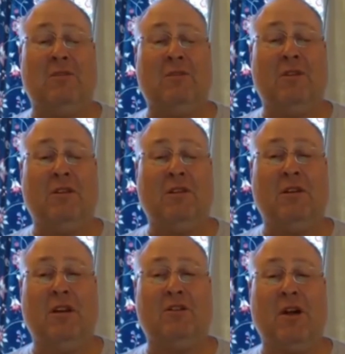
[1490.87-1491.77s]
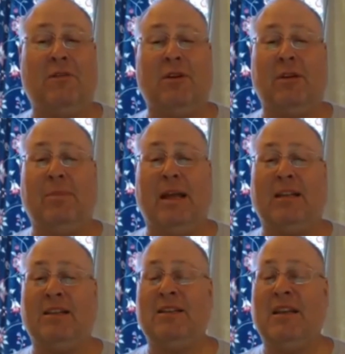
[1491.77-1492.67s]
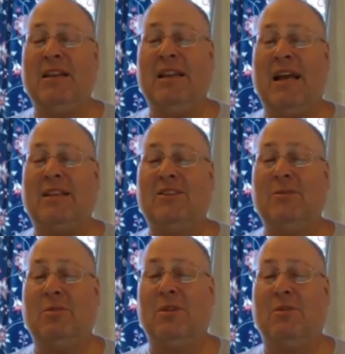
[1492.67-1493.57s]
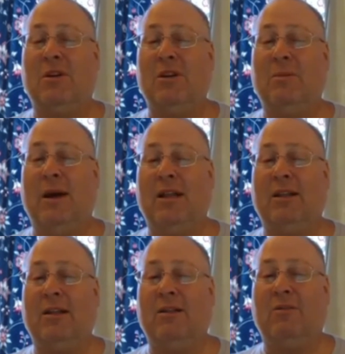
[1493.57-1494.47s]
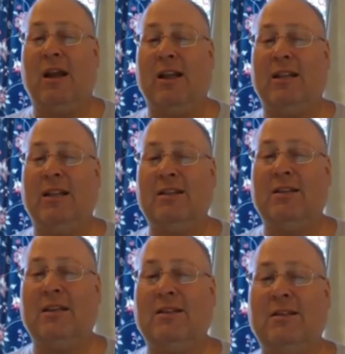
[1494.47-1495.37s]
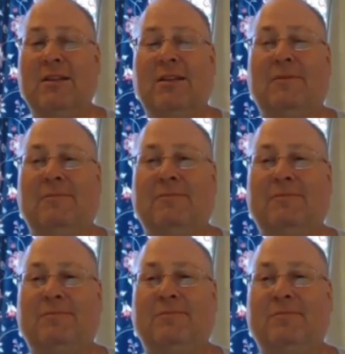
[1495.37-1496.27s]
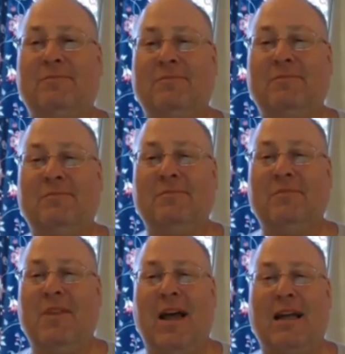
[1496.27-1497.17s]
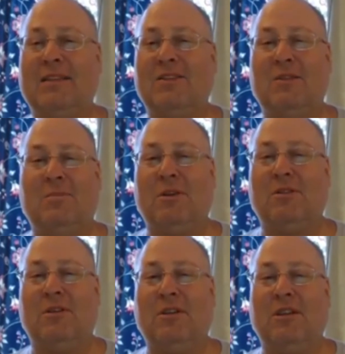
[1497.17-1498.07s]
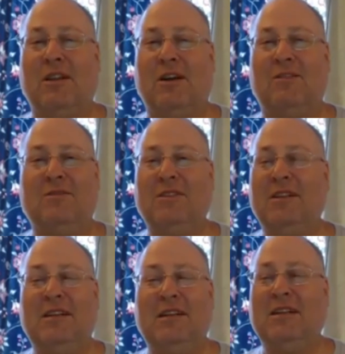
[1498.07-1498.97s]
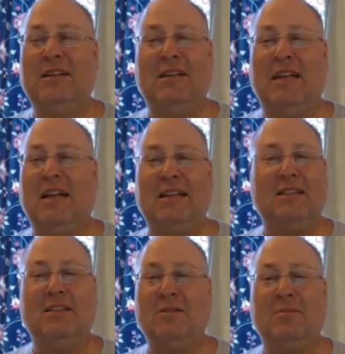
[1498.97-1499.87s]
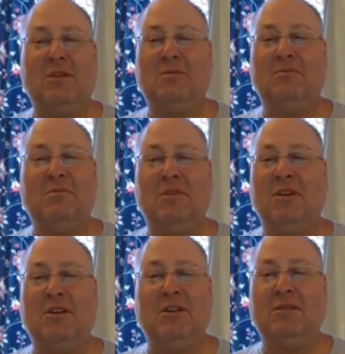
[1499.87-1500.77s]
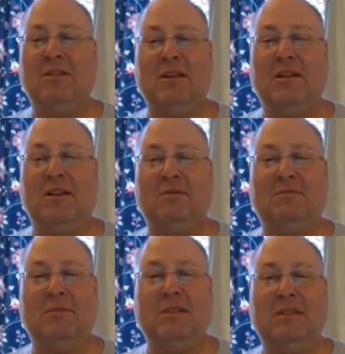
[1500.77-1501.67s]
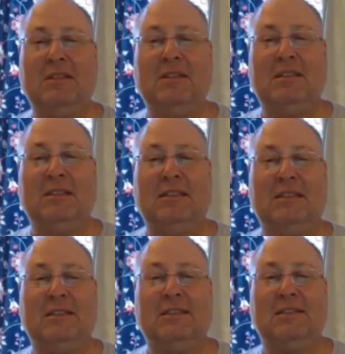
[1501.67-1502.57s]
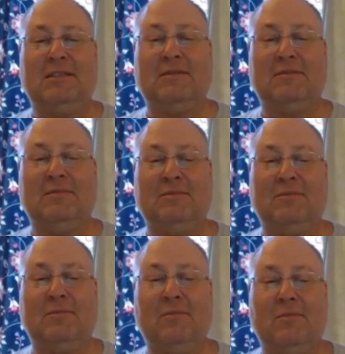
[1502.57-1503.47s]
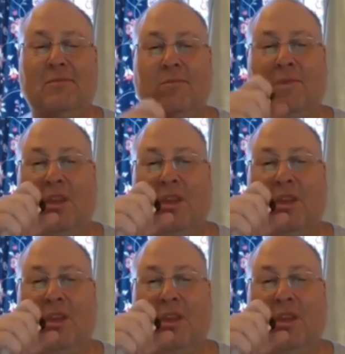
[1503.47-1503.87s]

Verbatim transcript: your traveling companions not super thrilled about writing these things. You'll be fine. Not super thrilled go. at all. Not super thrilled at all. Uh, no, maybe maybe